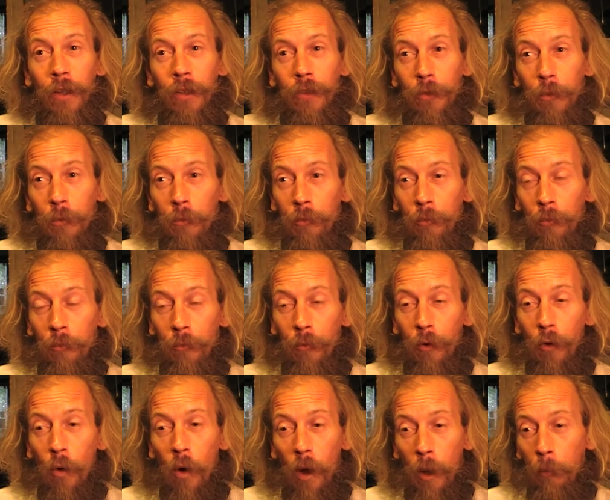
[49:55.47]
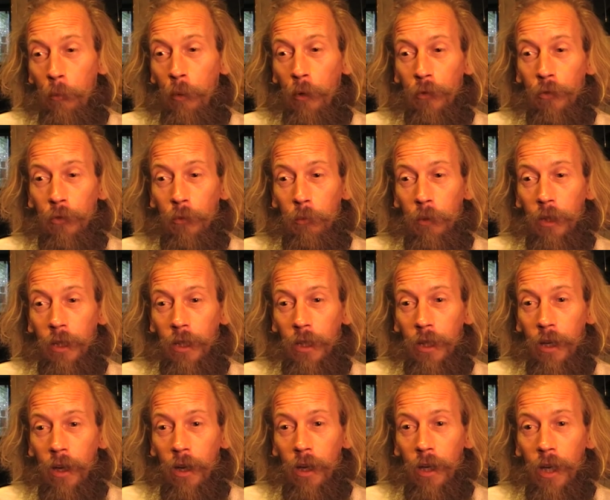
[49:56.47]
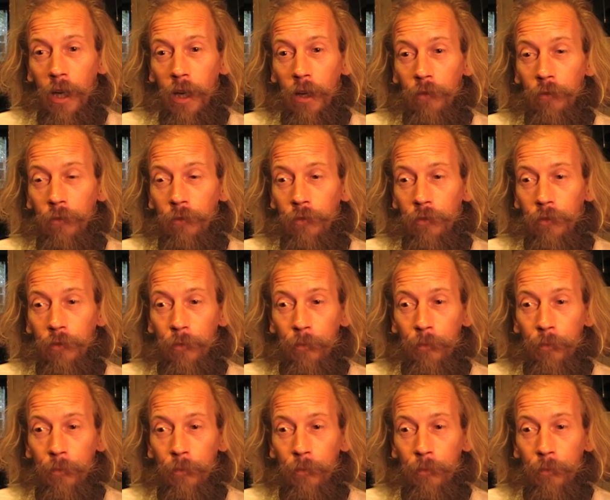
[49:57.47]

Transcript: So quite possibly I have